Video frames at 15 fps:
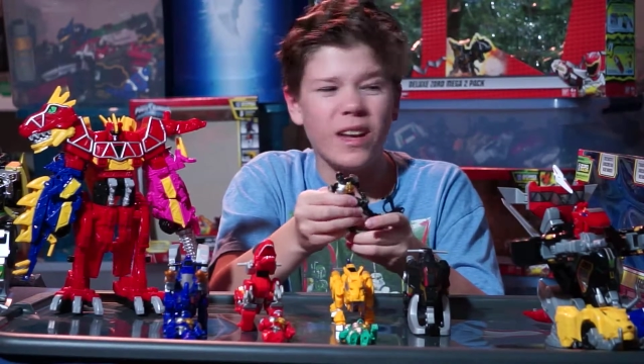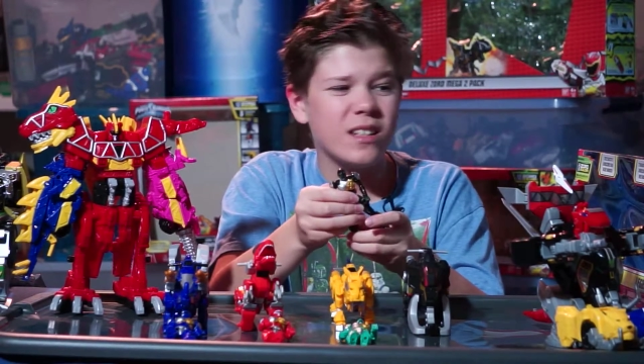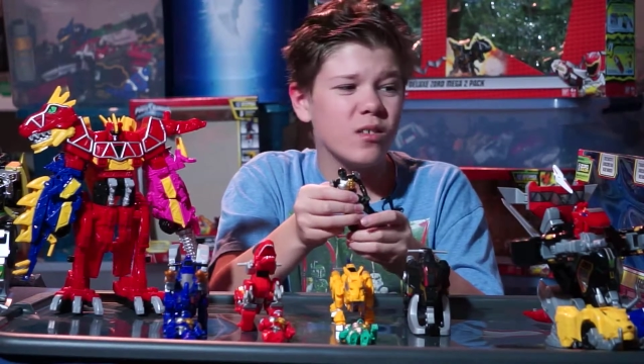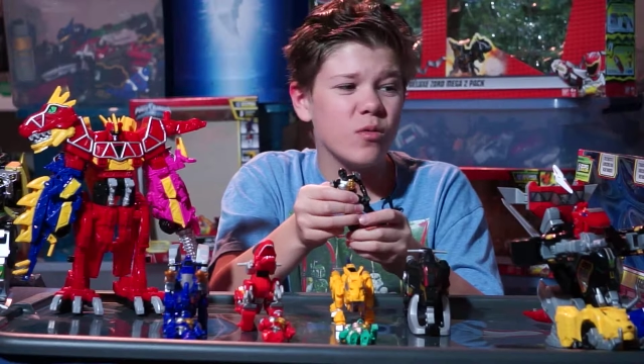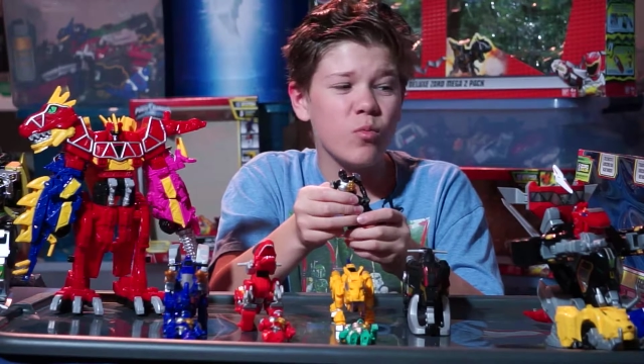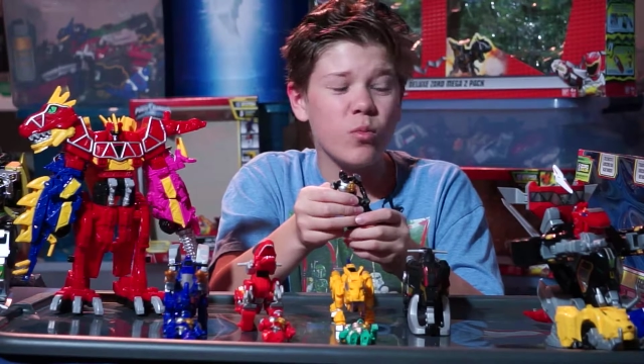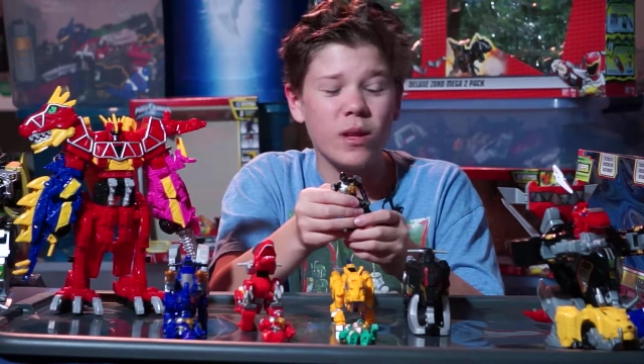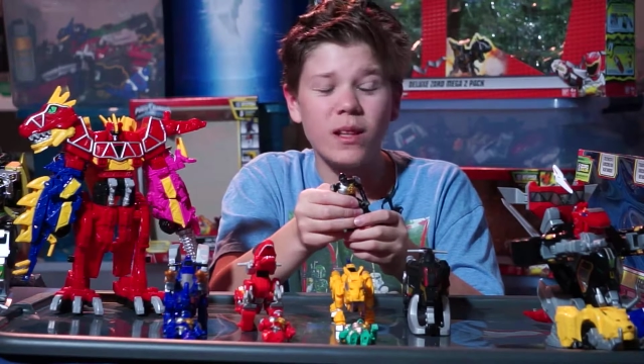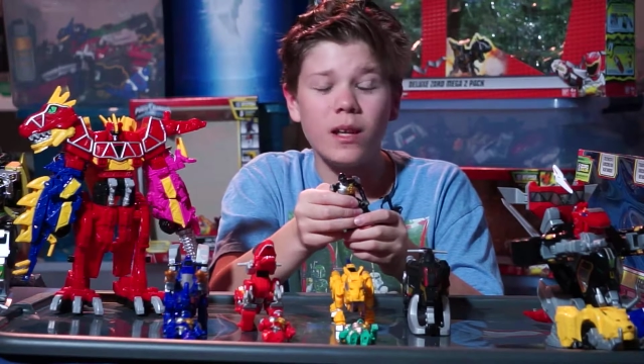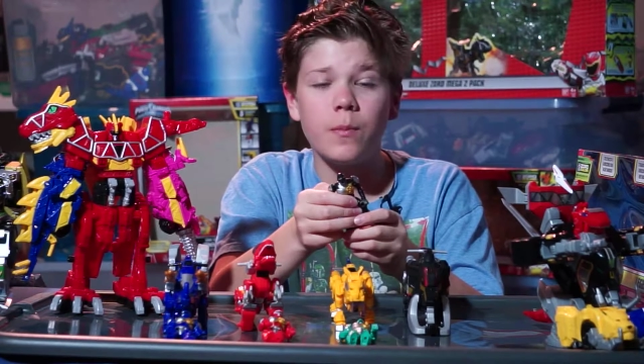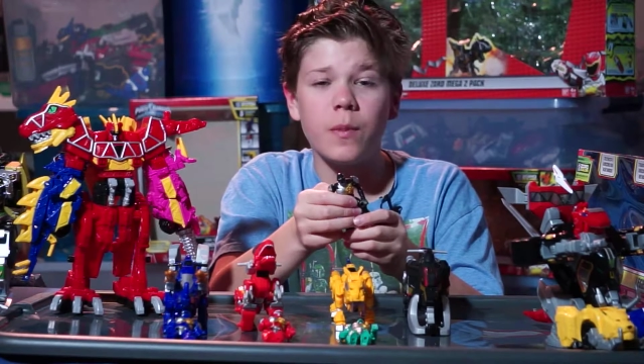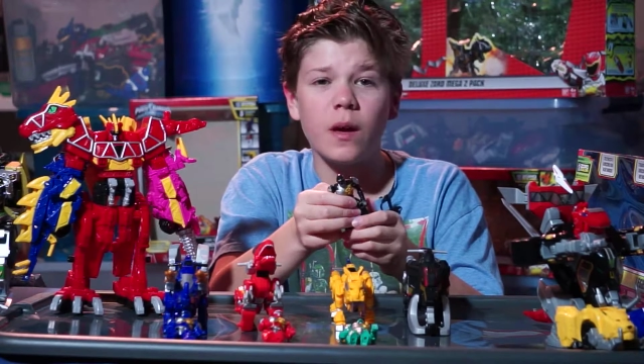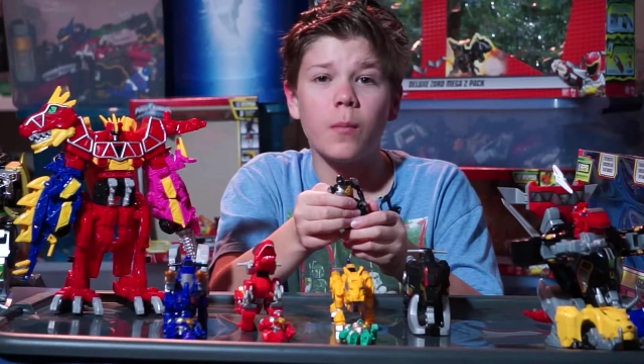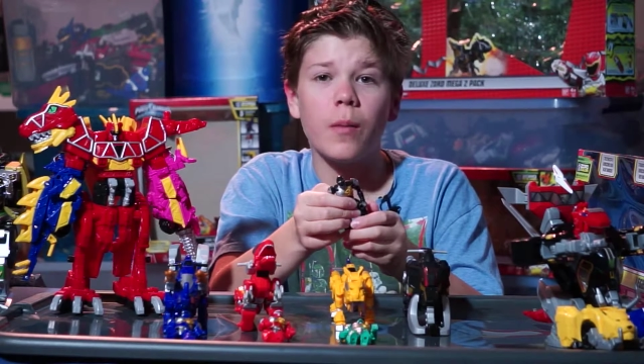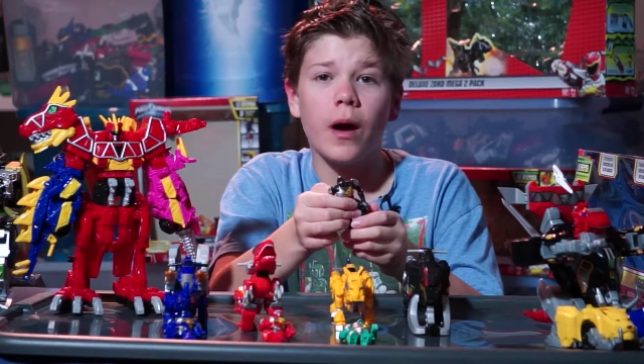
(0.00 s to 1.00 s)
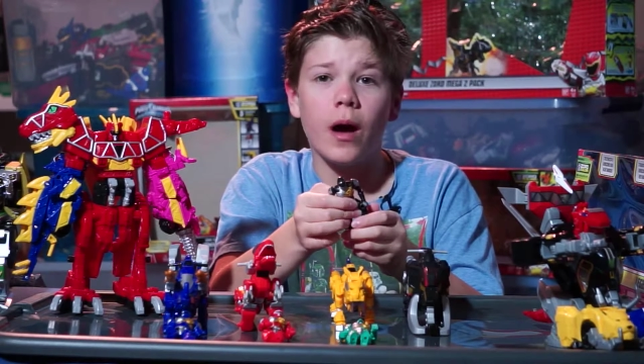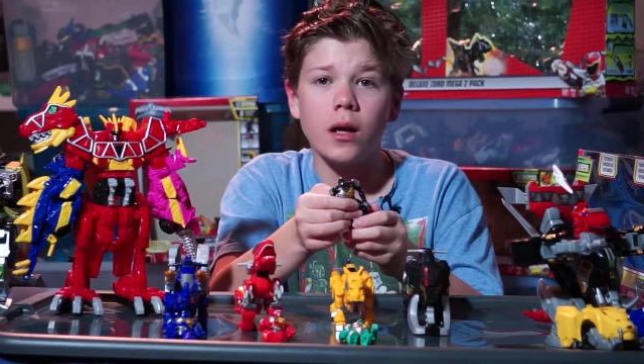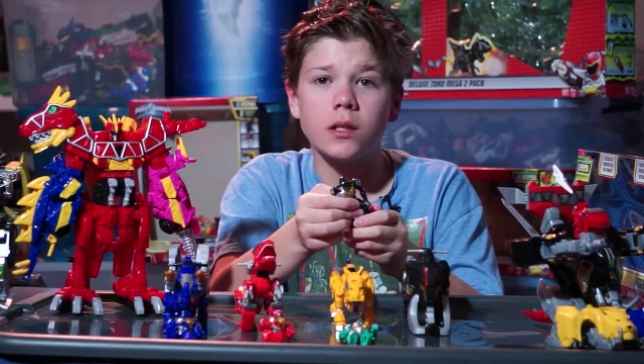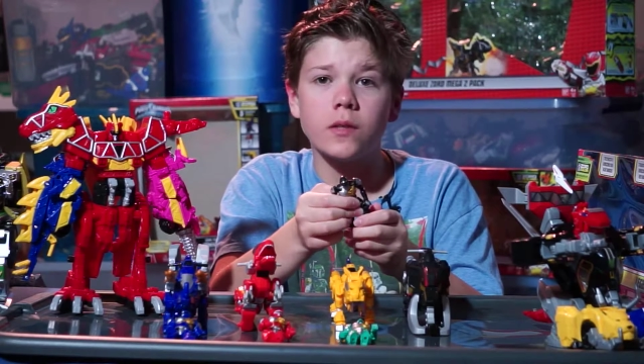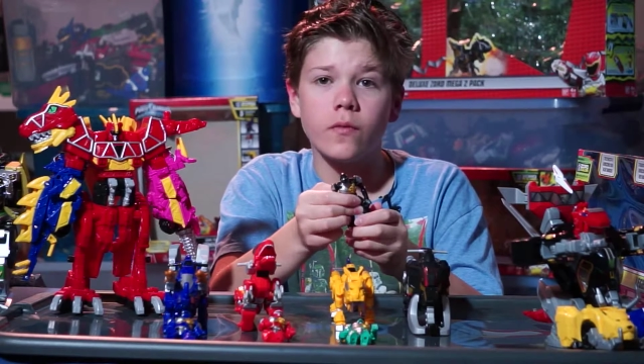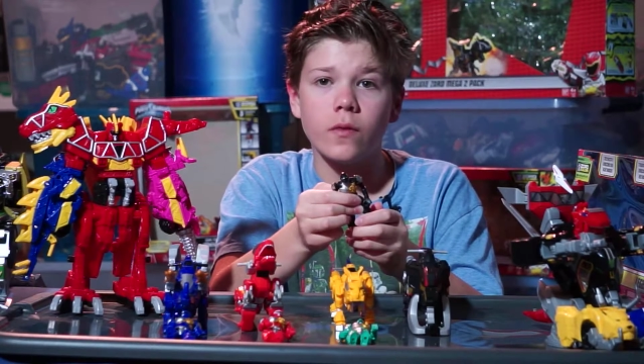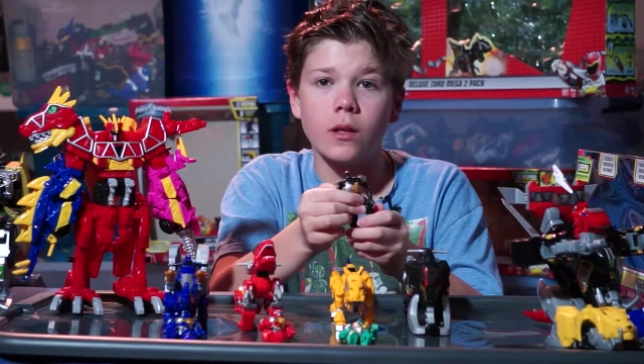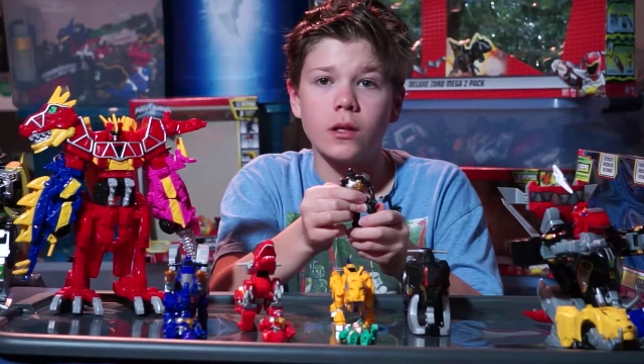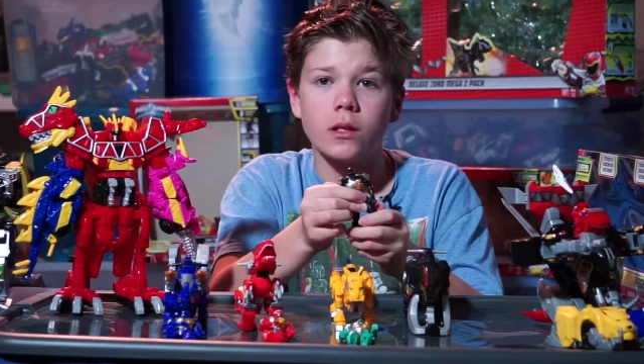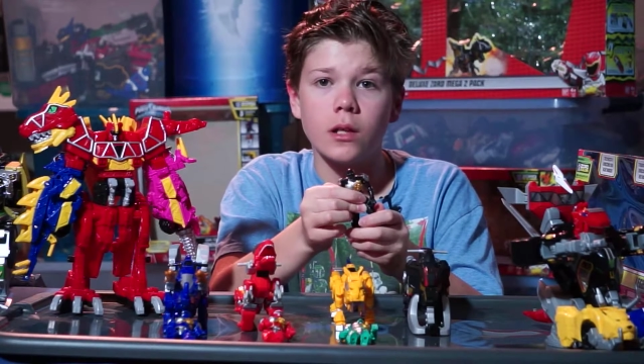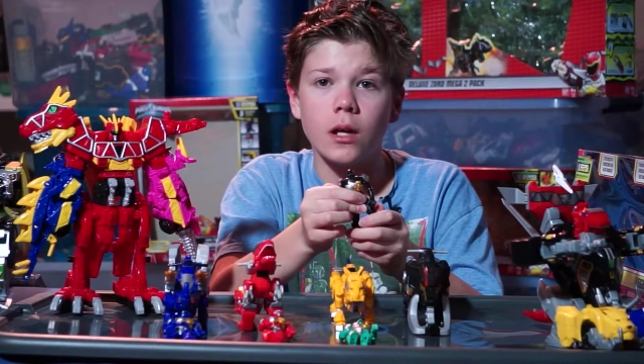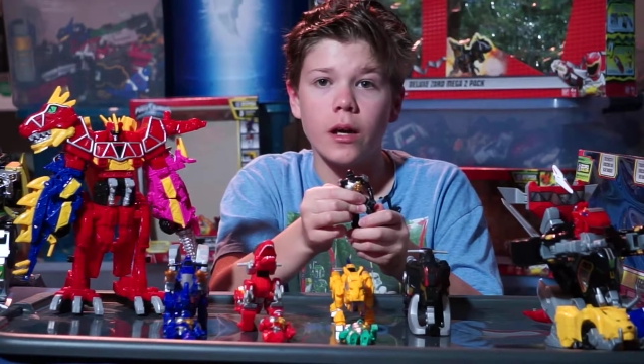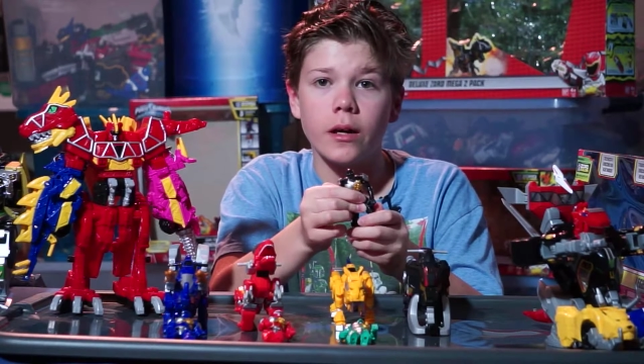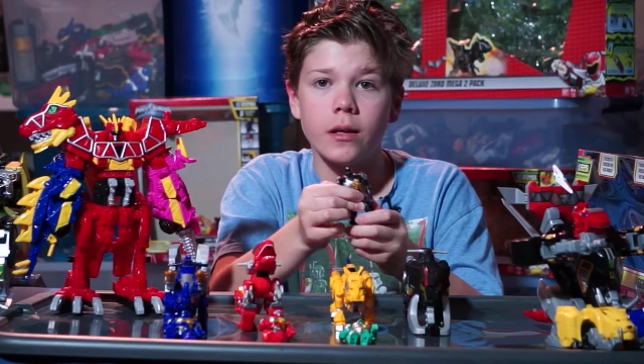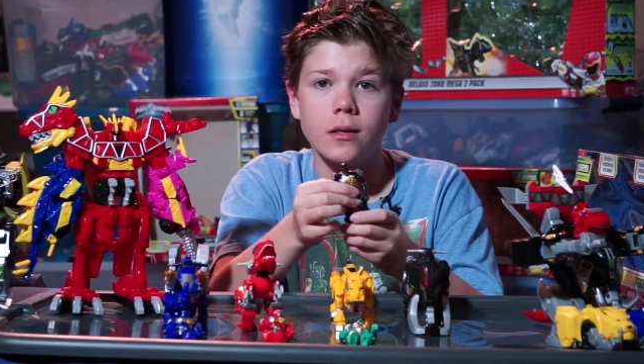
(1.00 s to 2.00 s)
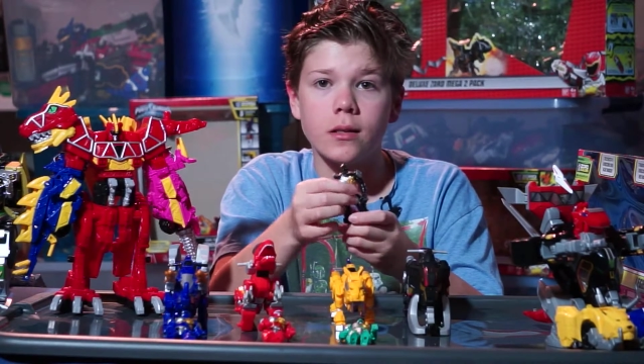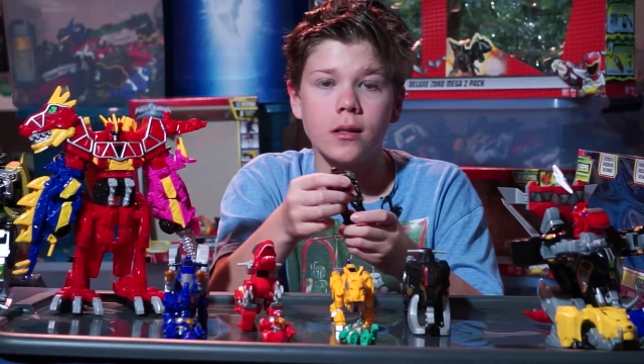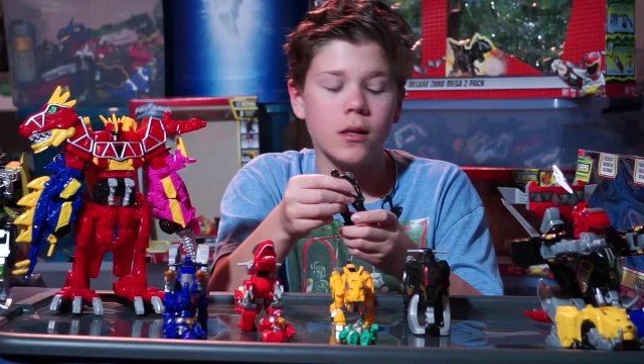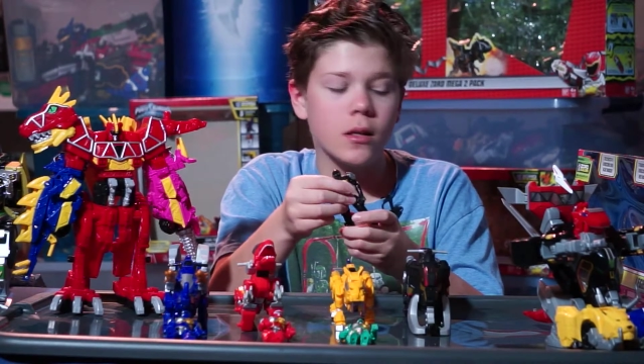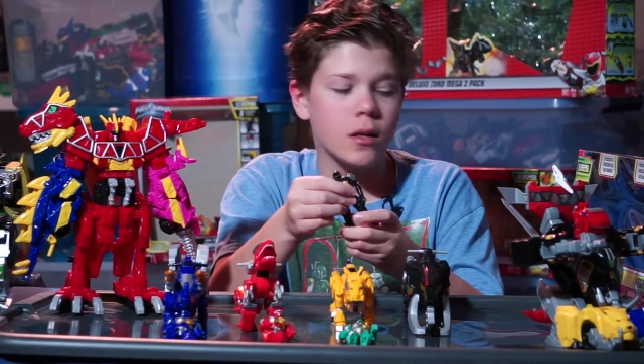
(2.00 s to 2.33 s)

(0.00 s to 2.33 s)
It's a really big box for these guys.